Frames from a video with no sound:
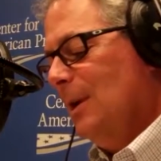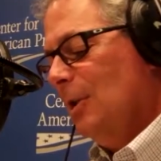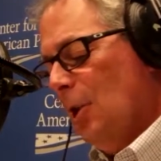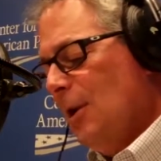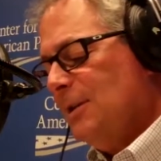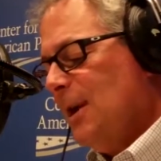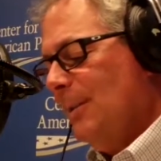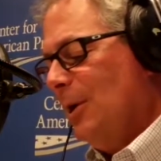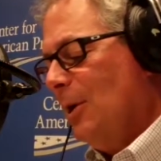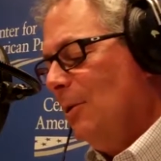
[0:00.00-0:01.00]
A long
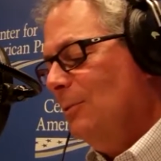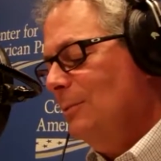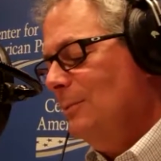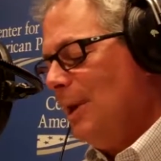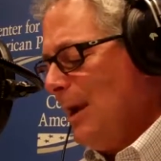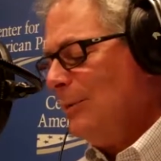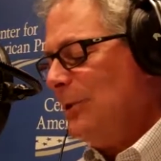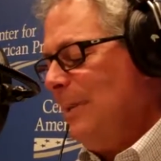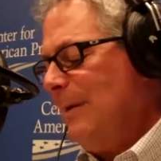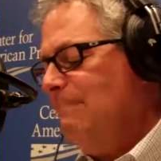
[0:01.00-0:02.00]
time ago, when I
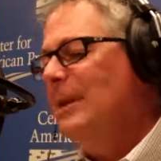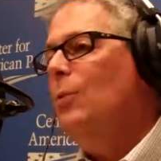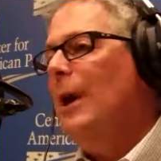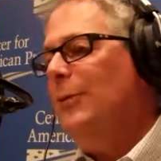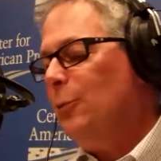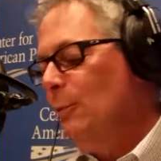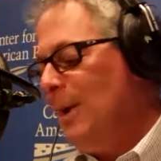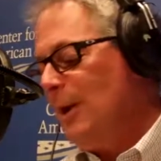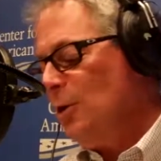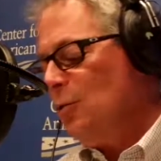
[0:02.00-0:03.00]
was about midway through
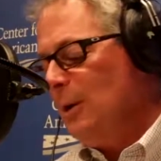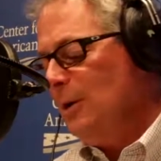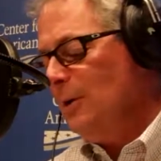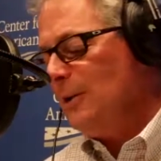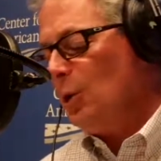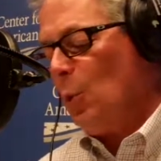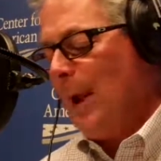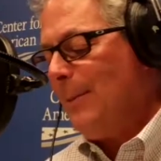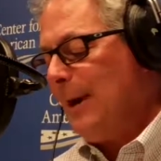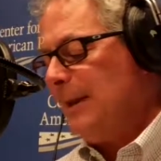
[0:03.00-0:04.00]
my career as a
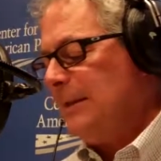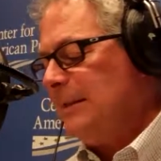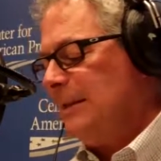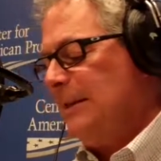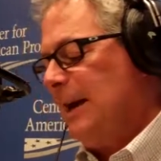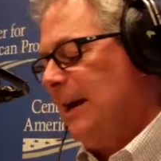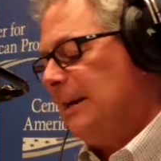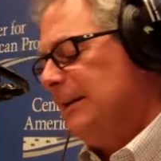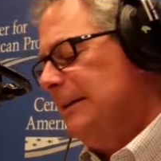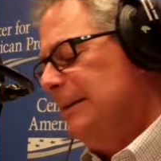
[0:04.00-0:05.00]
rabbi in a
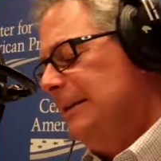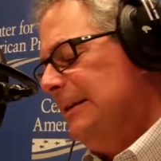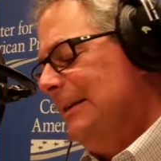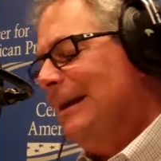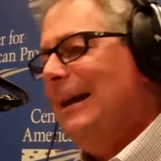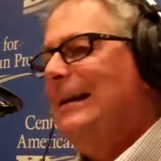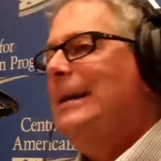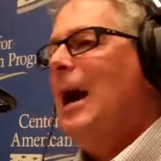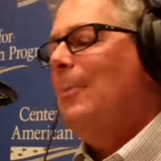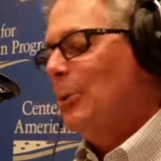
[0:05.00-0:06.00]
synagogue, I had
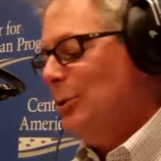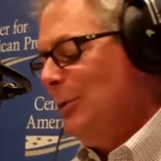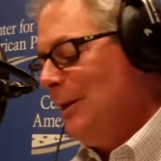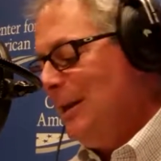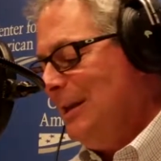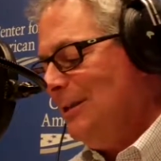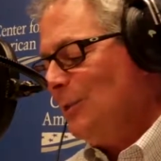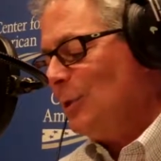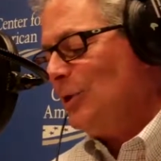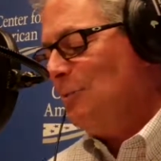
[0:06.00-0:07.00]
the opportunity
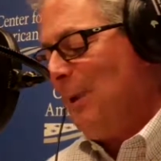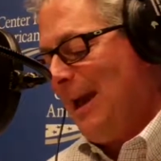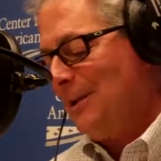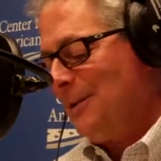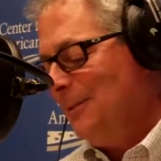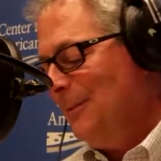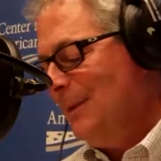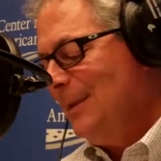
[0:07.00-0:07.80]
for a sabbatical.